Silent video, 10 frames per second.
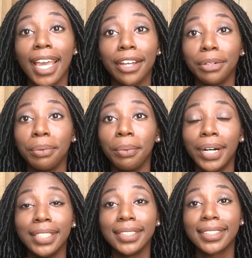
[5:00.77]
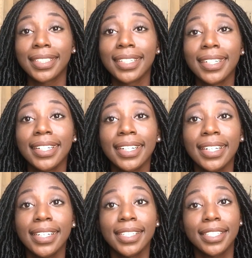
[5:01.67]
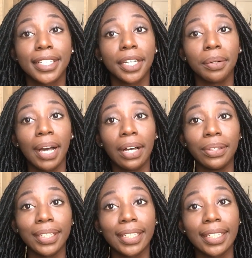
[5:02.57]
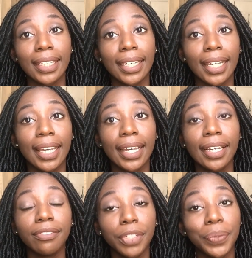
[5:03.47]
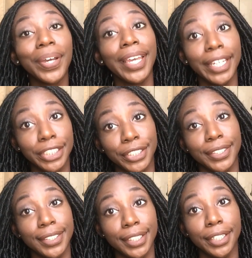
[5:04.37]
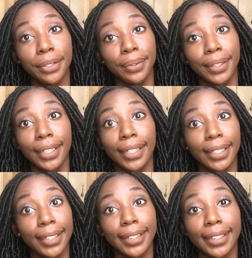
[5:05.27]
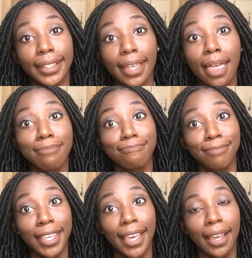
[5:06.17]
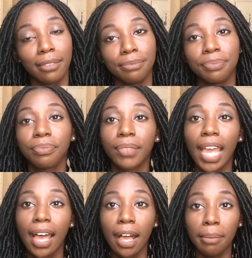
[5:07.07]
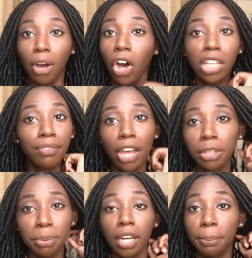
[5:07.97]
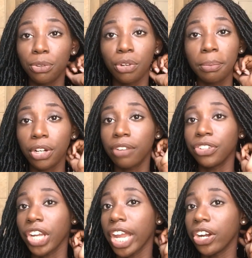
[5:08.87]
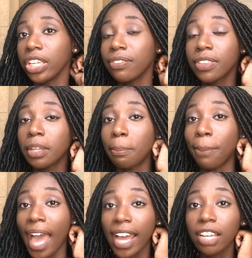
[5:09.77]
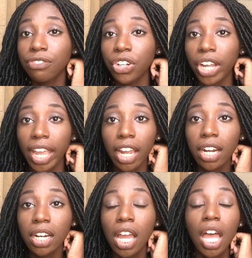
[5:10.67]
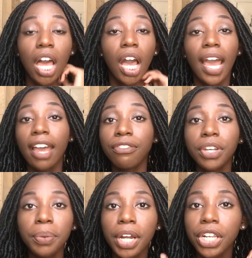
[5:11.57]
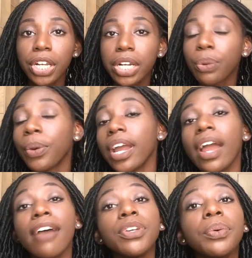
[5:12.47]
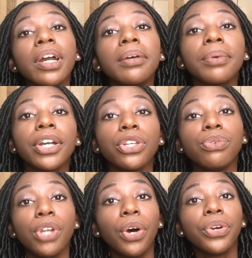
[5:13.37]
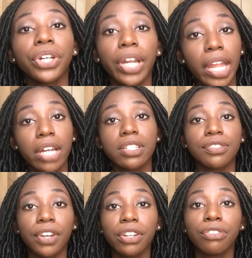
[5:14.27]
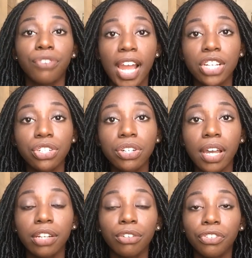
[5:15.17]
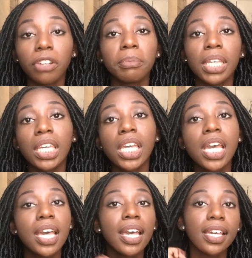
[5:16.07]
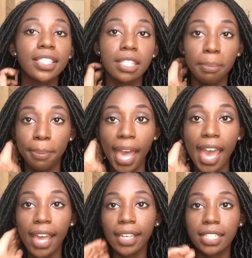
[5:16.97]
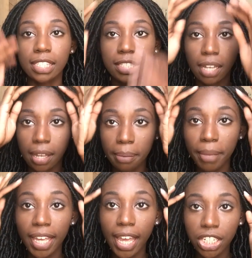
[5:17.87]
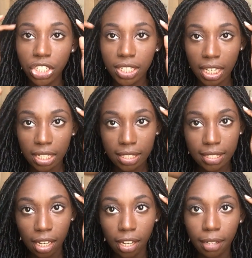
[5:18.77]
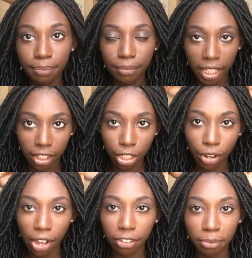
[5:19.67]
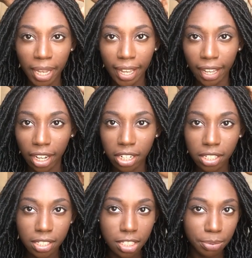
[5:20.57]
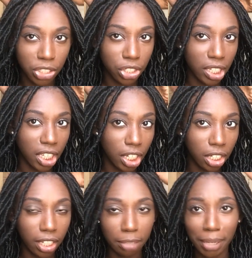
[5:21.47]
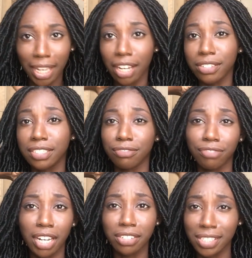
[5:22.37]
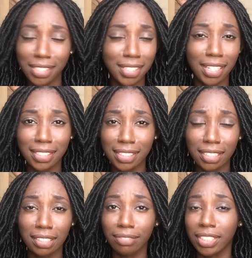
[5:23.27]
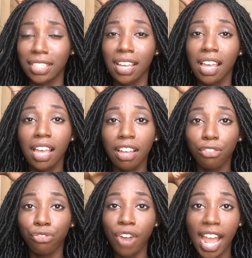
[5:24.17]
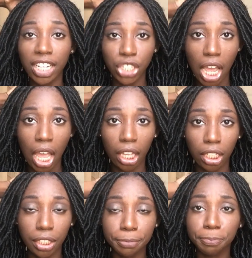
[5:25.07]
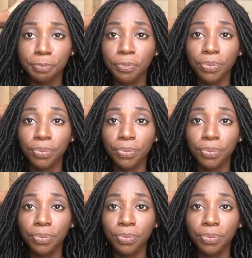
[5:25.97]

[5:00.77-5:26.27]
I don't want to go out looking like I have no edges, you know, like, yeah. All around the perimeter of your hair, even the back of your hair, everywhere where you know your hair is very fragile. I know for me, it's the back, it's my edges, and it's like the crown of my hair, especially here. Like, my hair is very sensitive and fragile,